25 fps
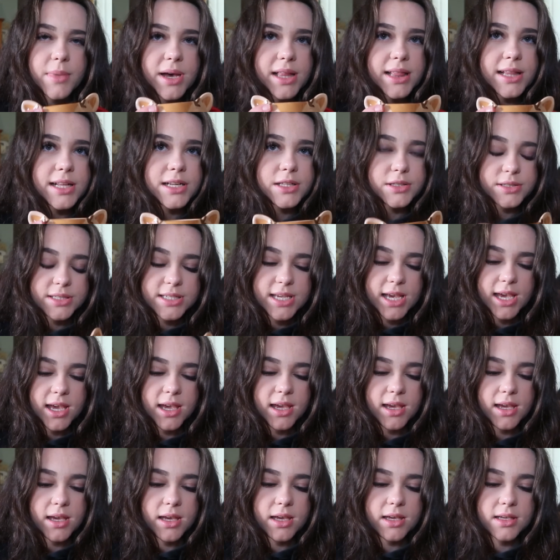my little
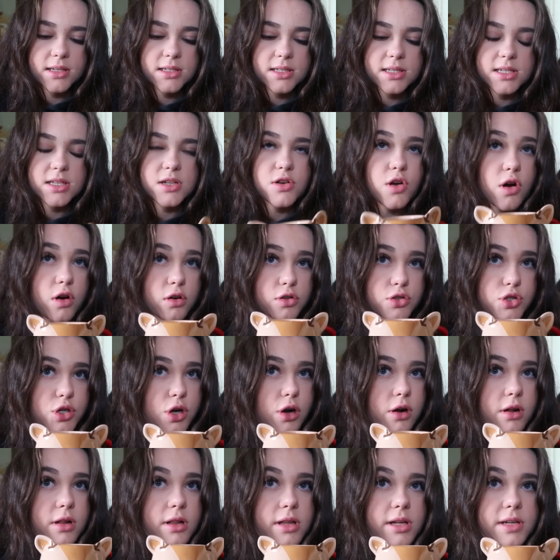teas and hot
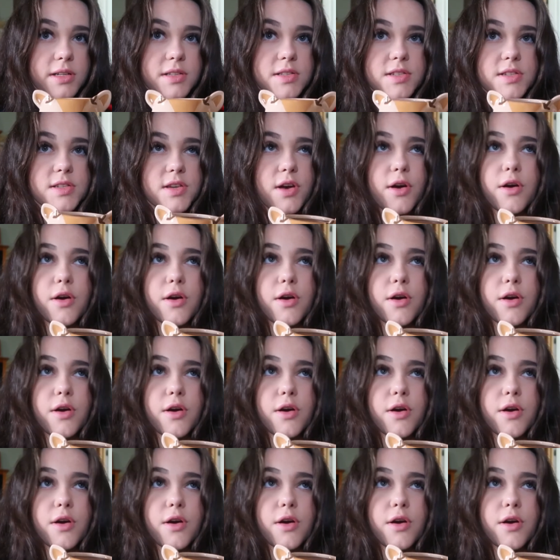chocolates